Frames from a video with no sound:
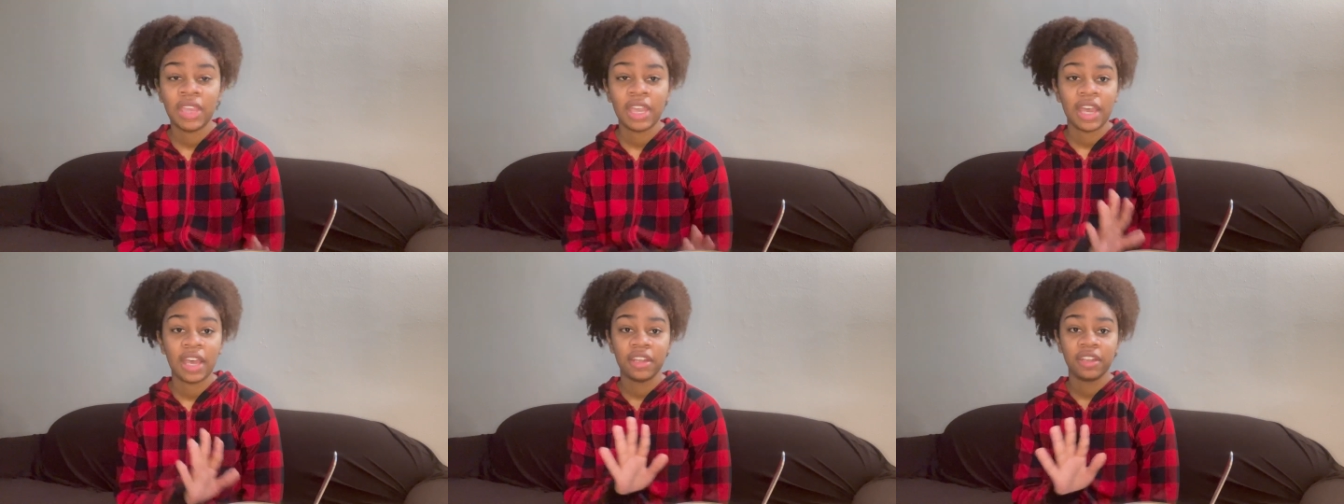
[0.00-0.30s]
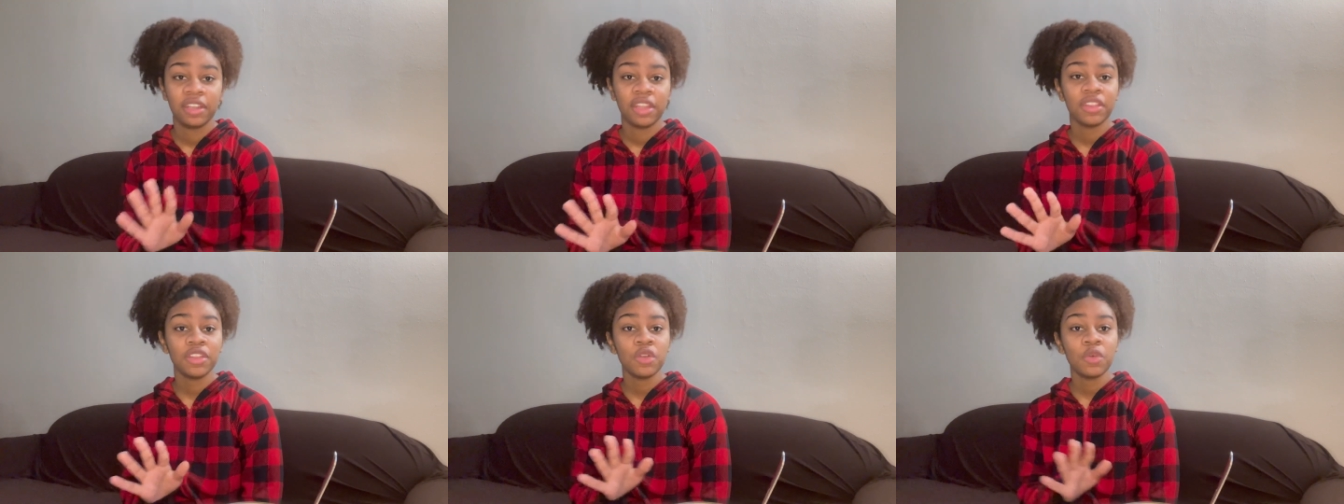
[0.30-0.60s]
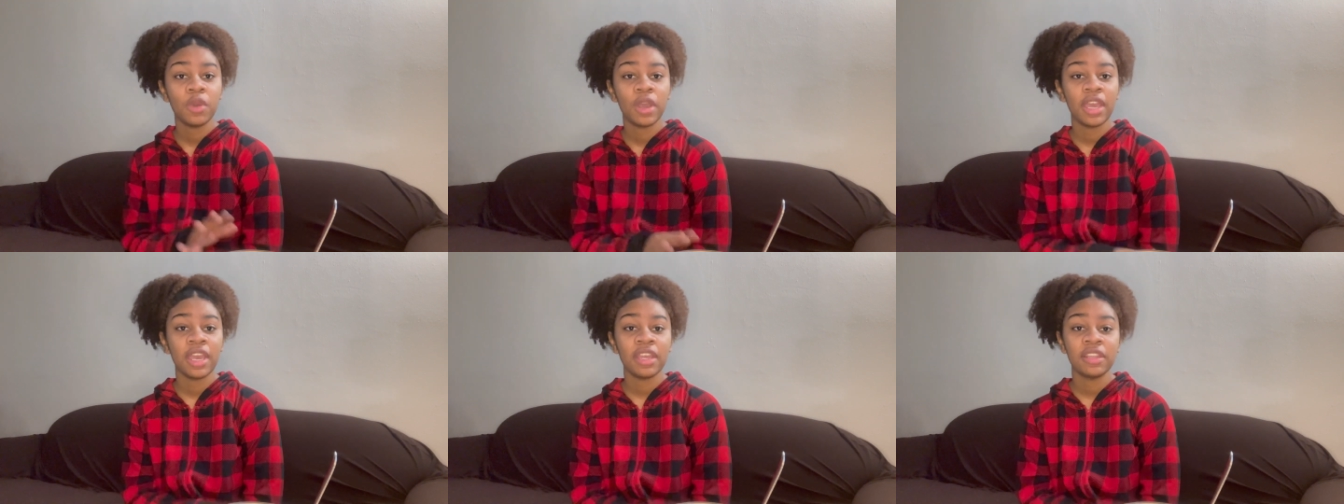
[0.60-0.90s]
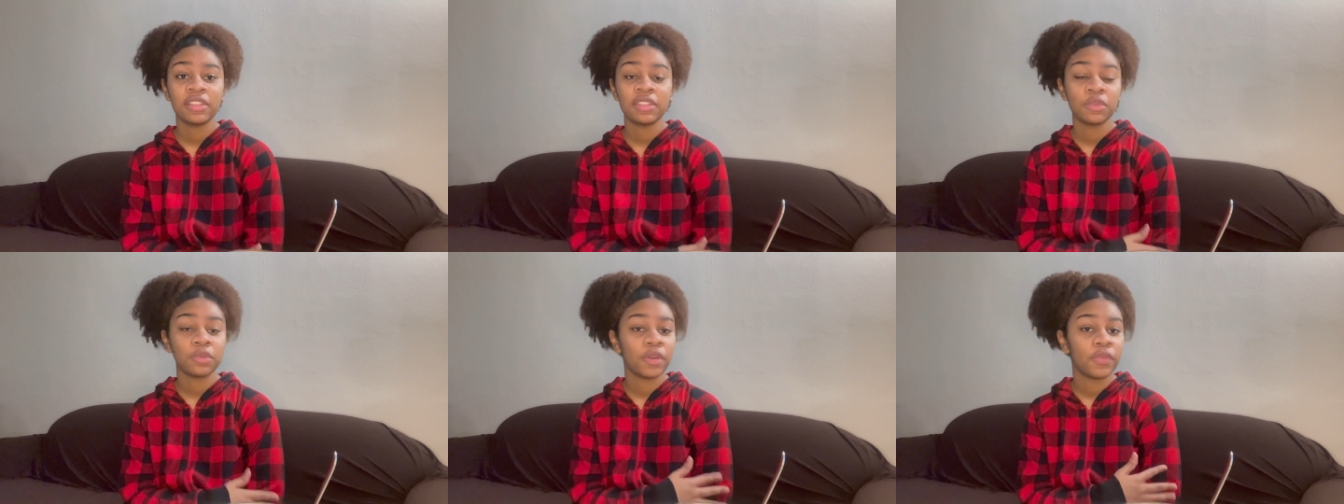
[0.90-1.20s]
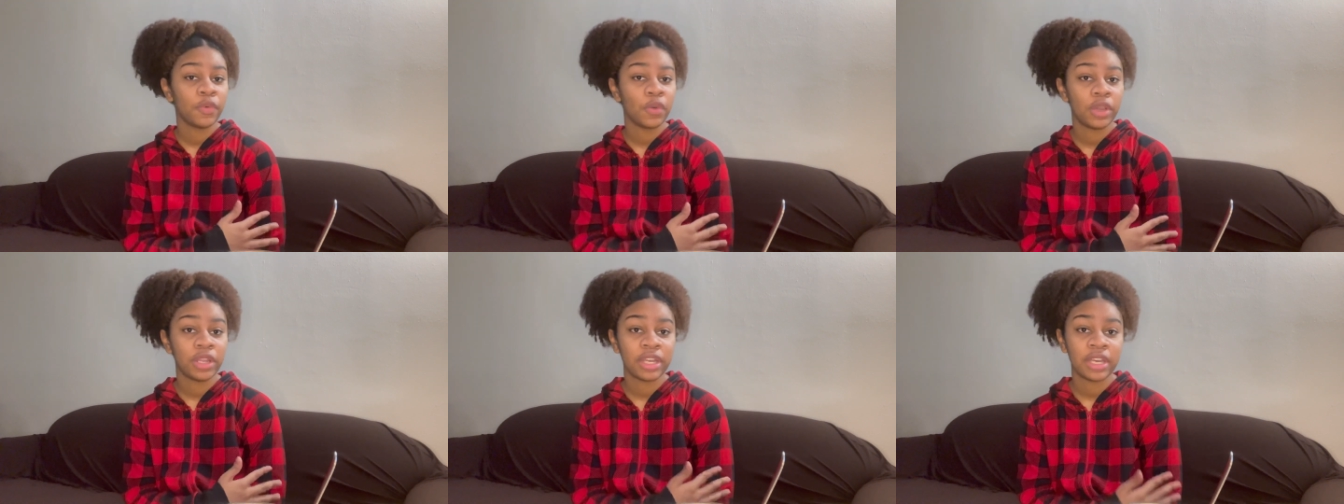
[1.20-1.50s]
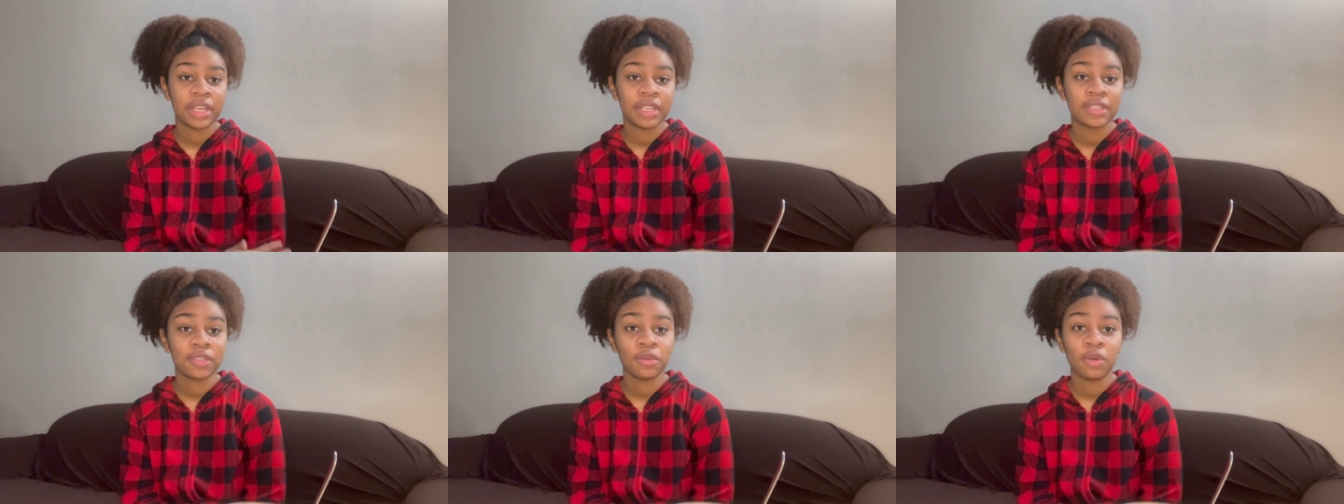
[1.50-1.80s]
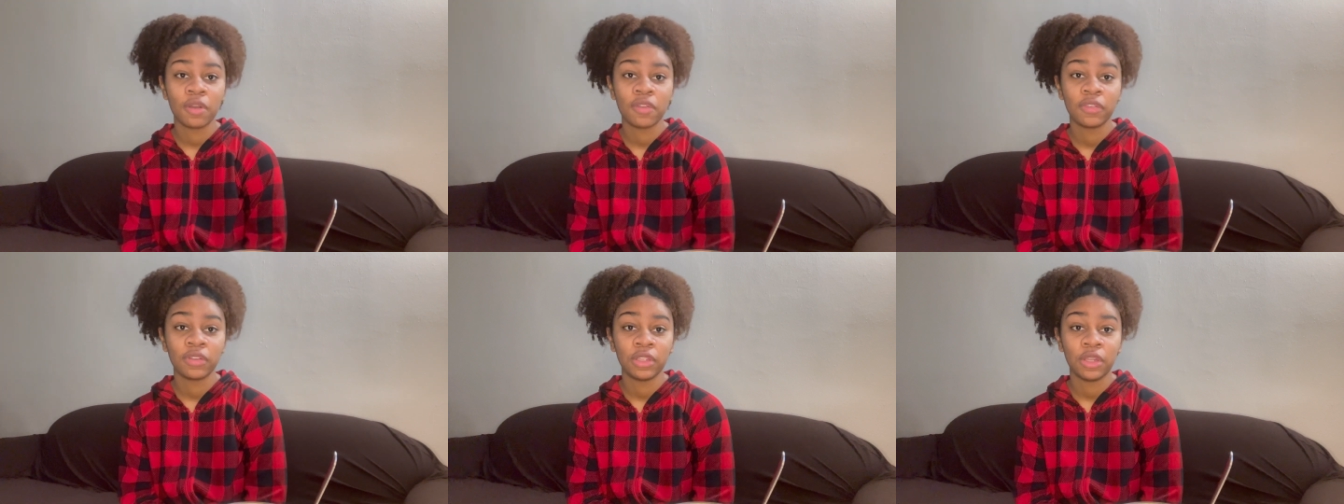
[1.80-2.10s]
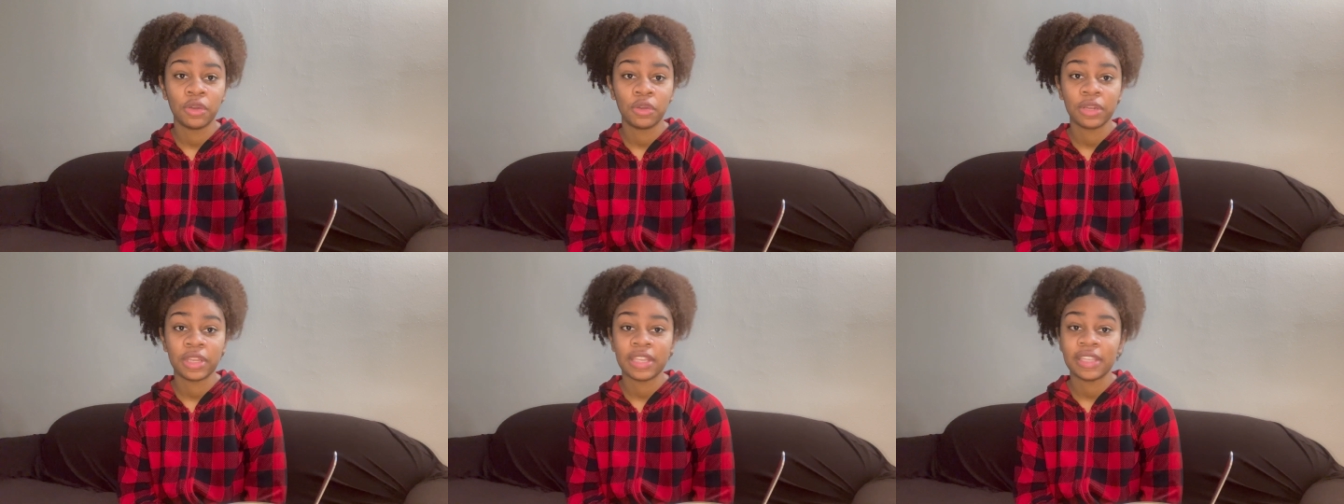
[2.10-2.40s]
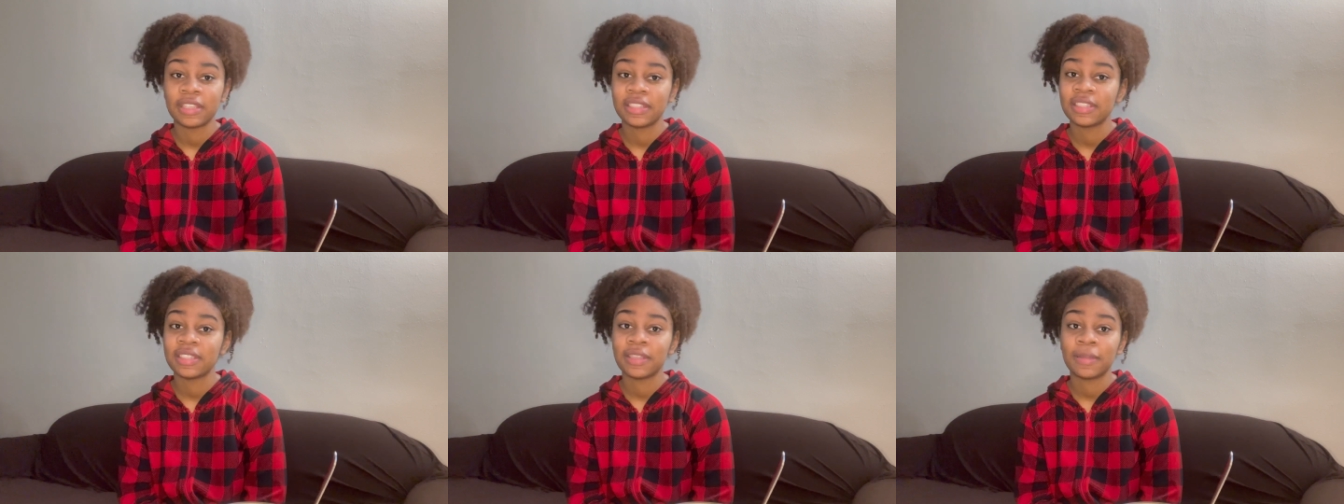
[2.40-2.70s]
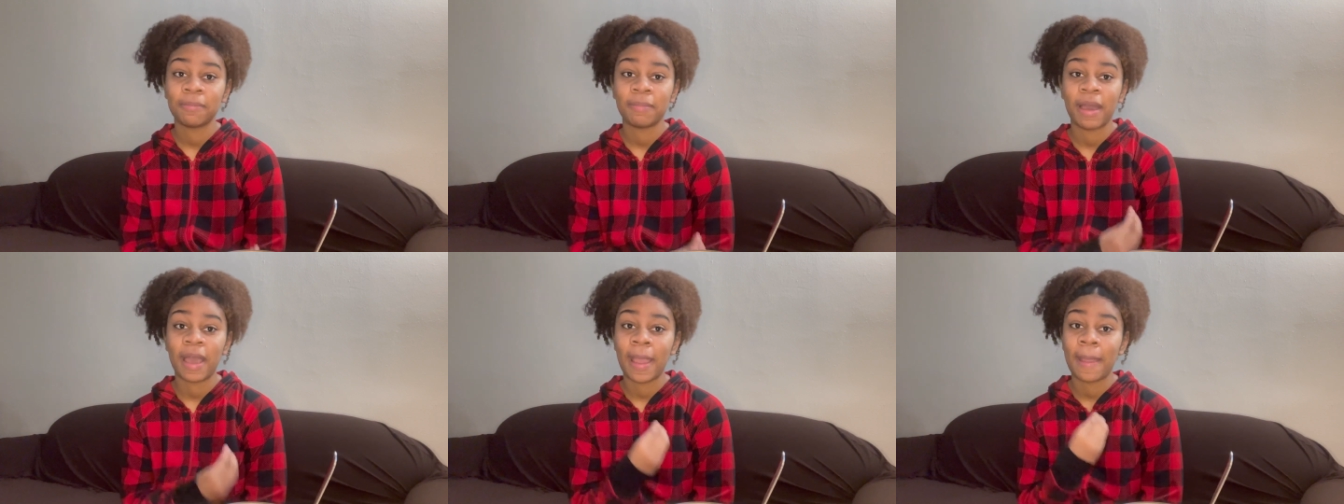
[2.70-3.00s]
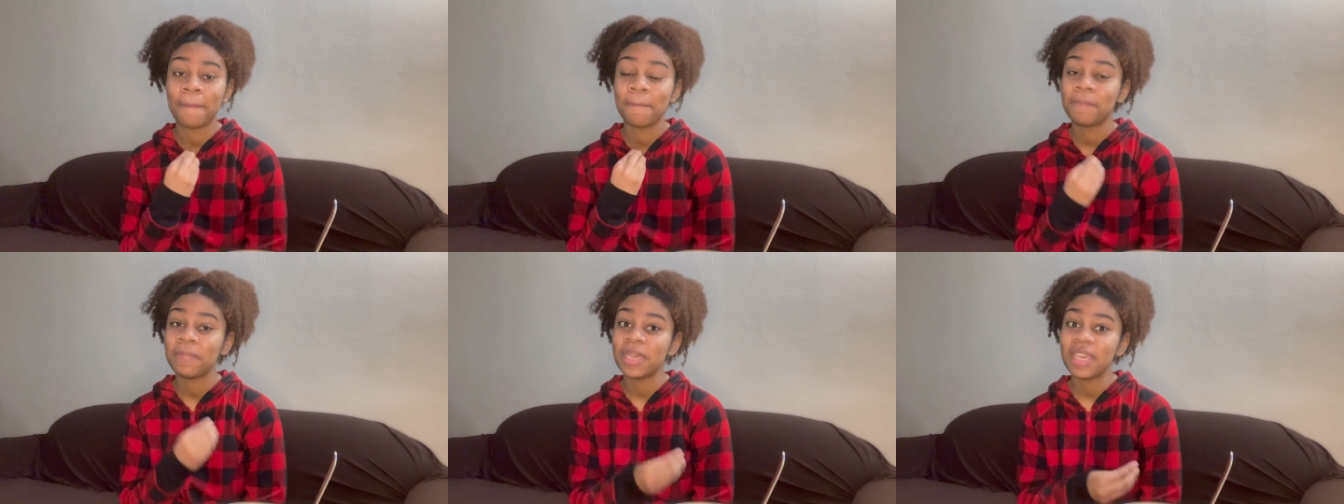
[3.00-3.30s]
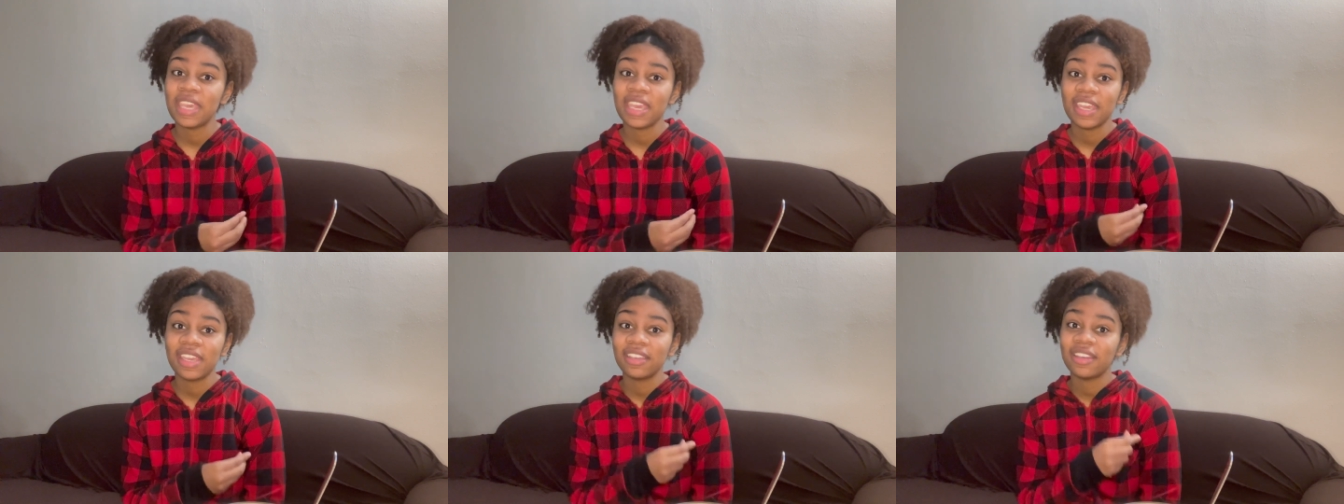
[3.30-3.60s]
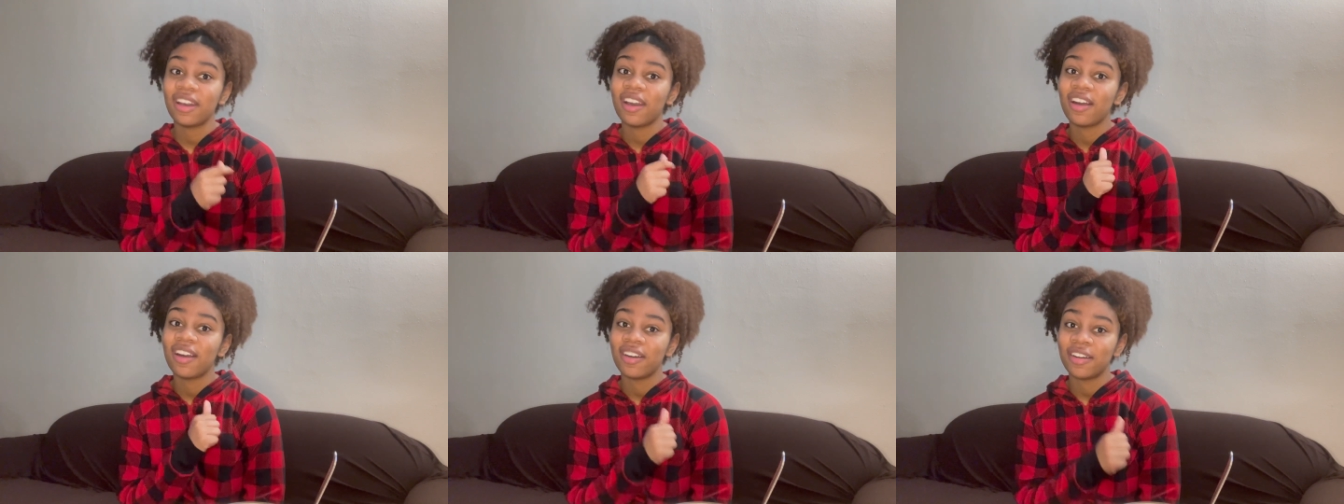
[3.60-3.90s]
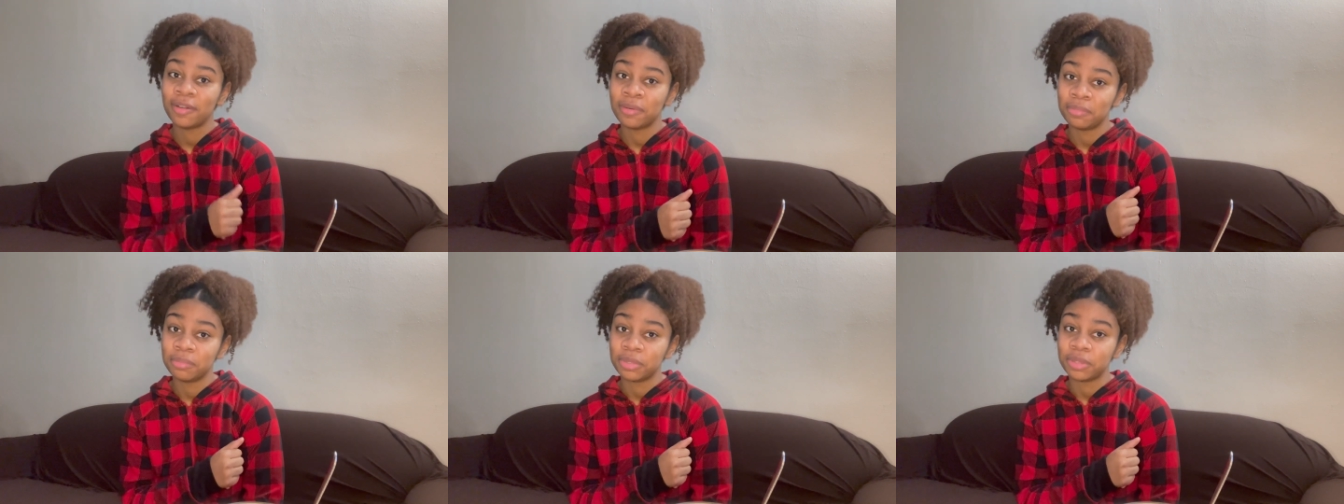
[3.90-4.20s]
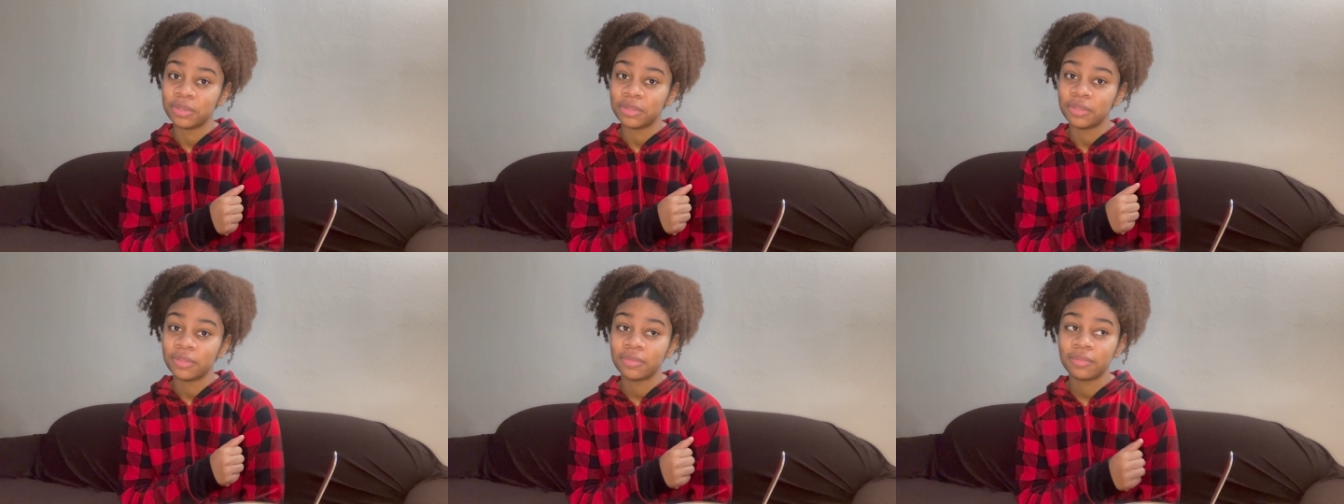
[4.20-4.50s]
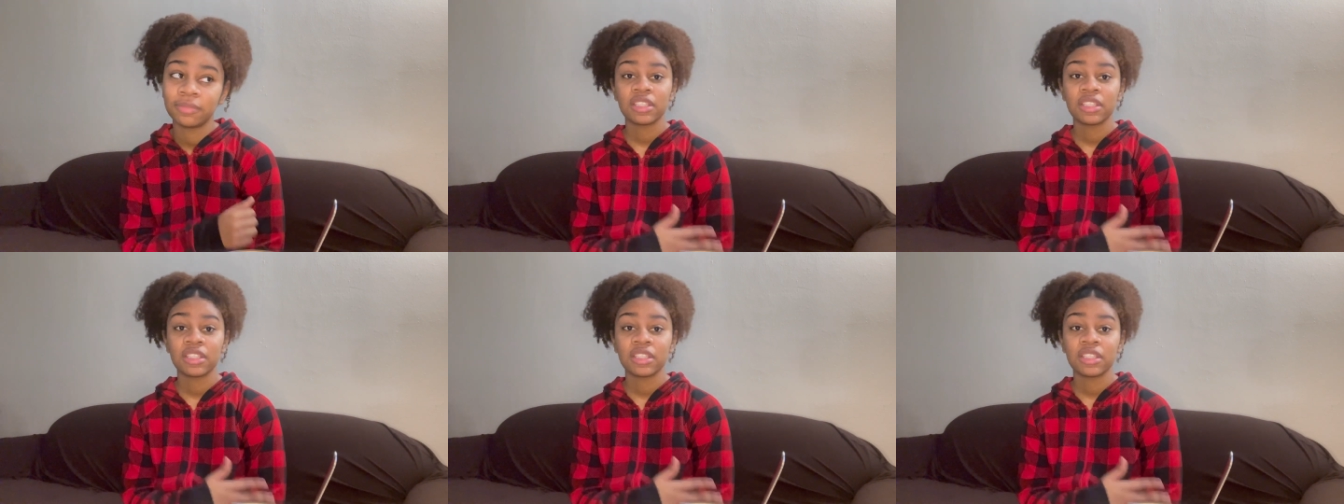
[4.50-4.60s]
Another way to avoid hustle overload is by being humble.